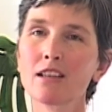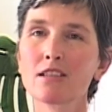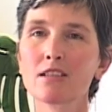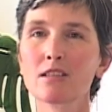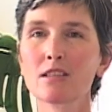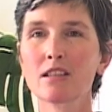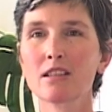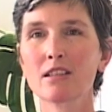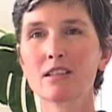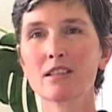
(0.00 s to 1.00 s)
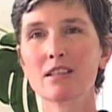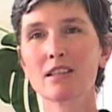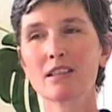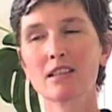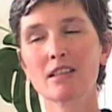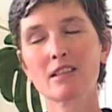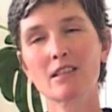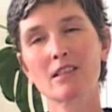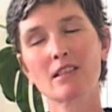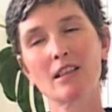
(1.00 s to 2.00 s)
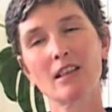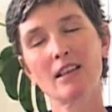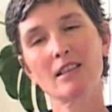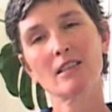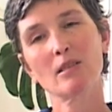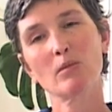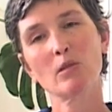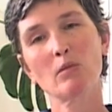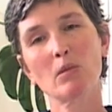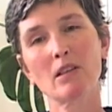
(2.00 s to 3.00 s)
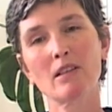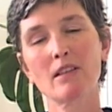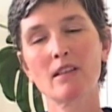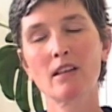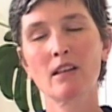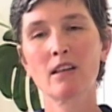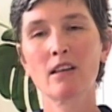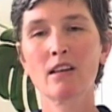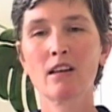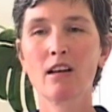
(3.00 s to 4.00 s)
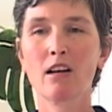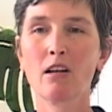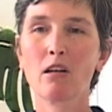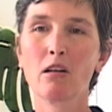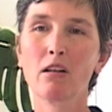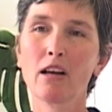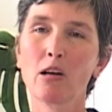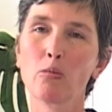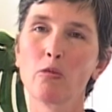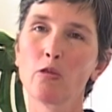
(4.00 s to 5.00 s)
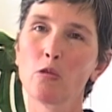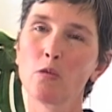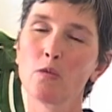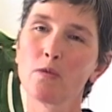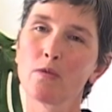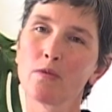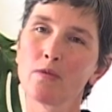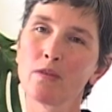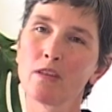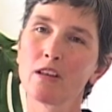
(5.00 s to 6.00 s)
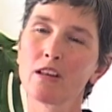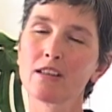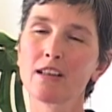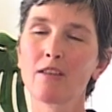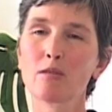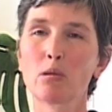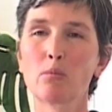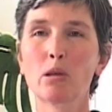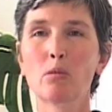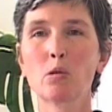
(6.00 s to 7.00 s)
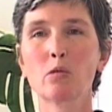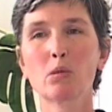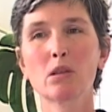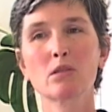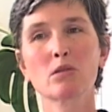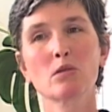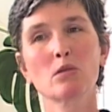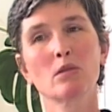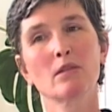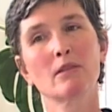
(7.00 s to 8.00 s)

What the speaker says: just slightest movements are helpful. It doesn't have to be a big movement at all.